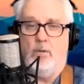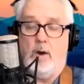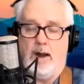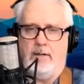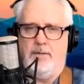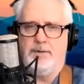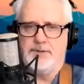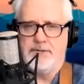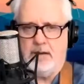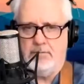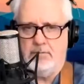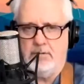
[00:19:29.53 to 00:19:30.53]
wireless
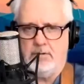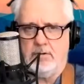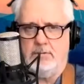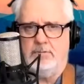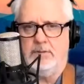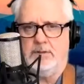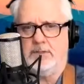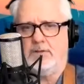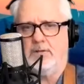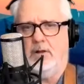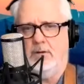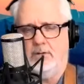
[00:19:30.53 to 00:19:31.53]
network with a
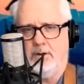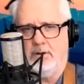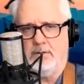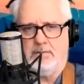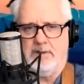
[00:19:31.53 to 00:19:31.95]
slower